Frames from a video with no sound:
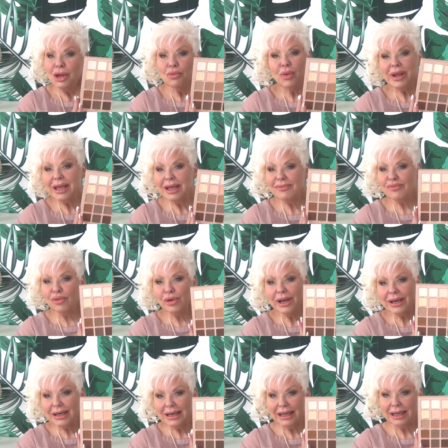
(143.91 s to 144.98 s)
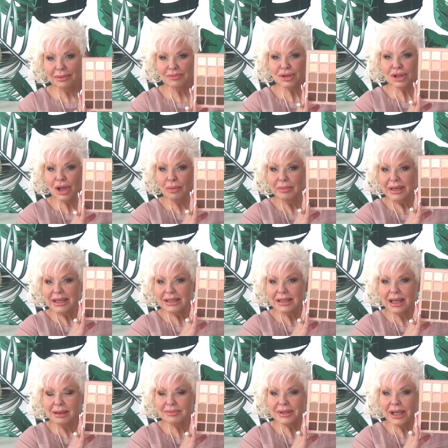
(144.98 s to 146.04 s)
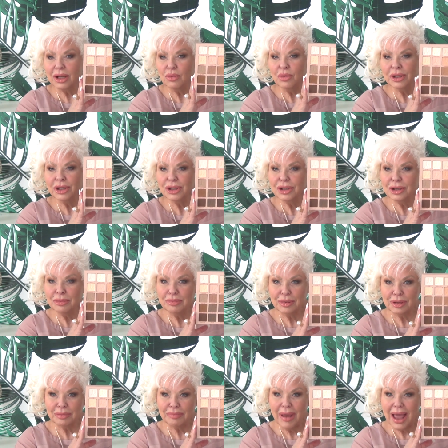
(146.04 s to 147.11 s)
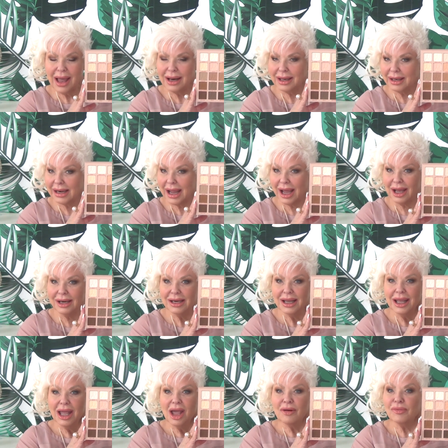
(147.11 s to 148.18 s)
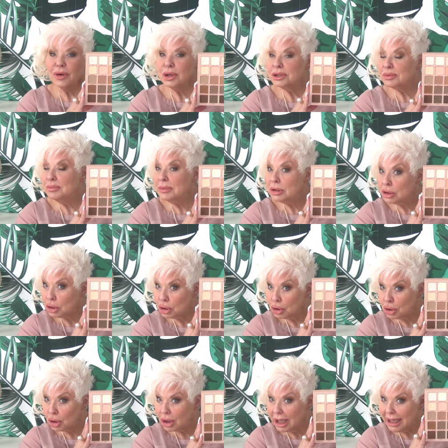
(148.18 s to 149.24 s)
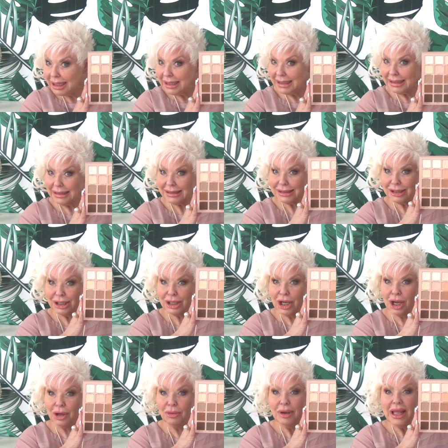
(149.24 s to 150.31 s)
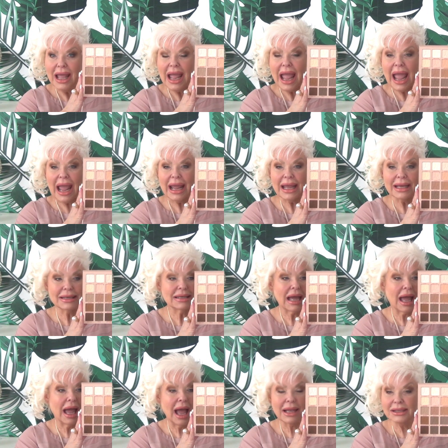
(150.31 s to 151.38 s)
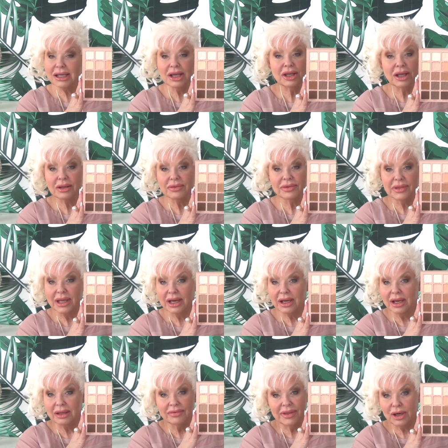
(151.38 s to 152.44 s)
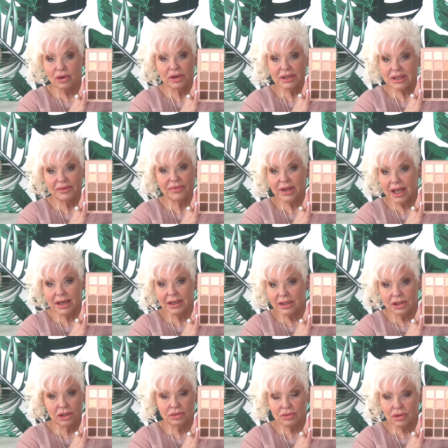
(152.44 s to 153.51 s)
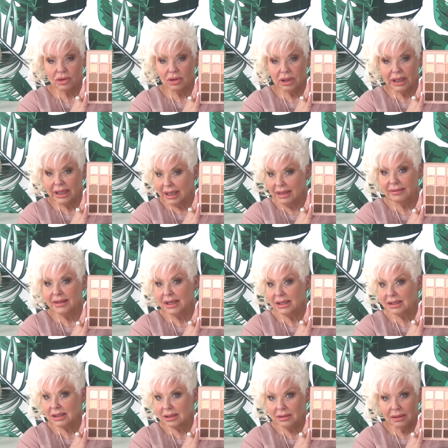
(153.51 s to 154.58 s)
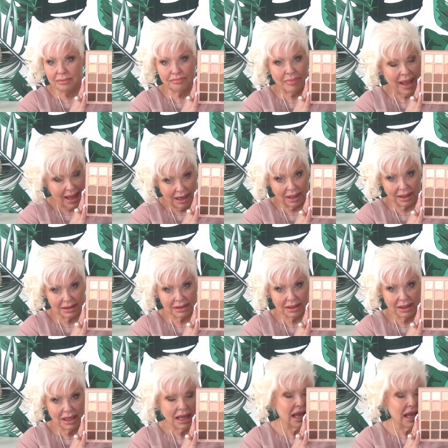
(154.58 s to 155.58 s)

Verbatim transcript: we have ridden him so many times saying, when are you going to put a pallet out for his mature ladies, you know? And I tell you, there there is every kind of neutral in this palette.